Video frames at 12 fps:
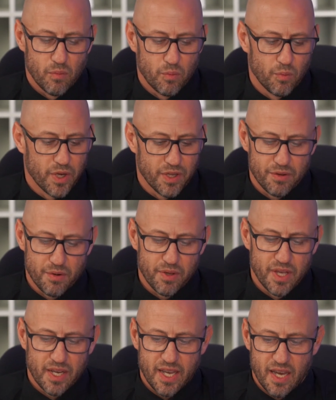We could throw
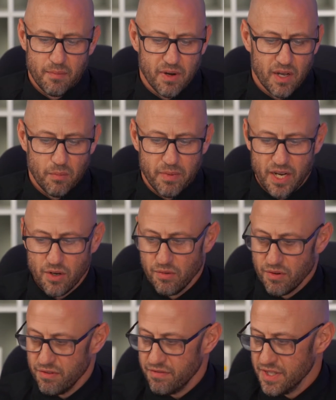that CAD model back over
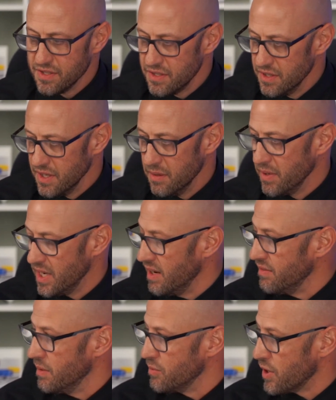the fence to them and have
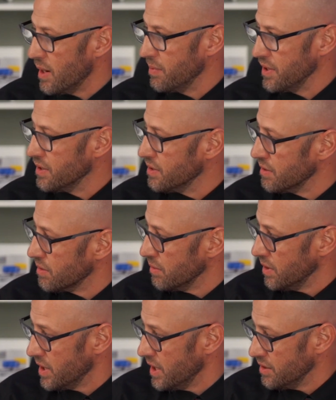them drop it into their
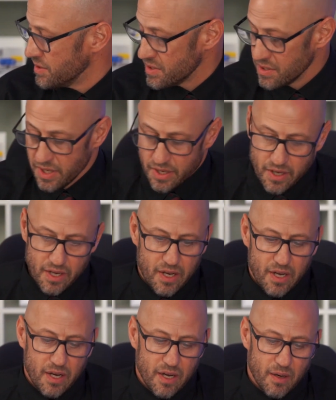layouts.
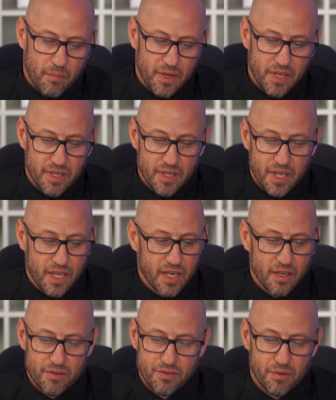And then they can
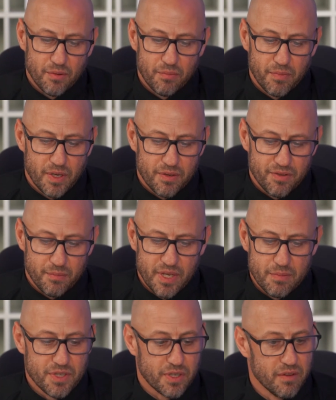also,
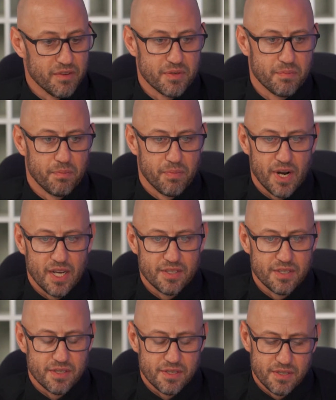sometimes they'll give us
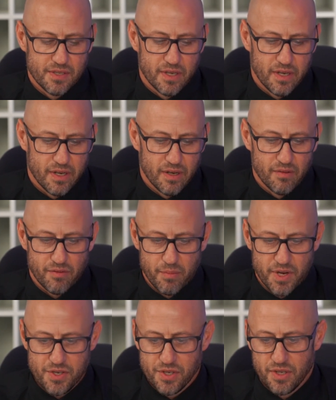process
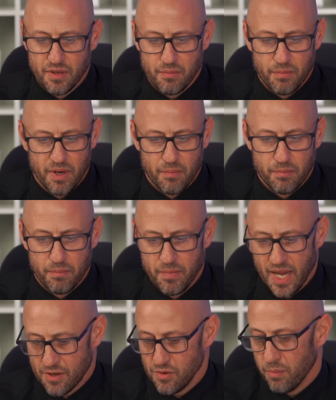information and
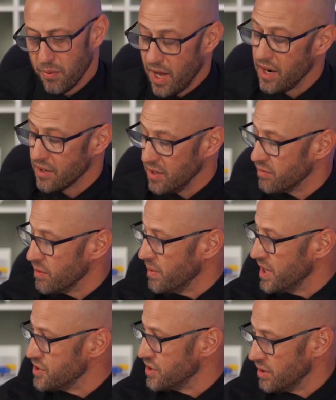actual product
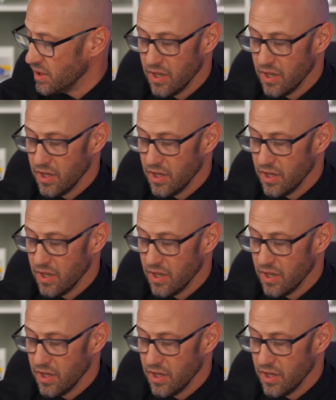information,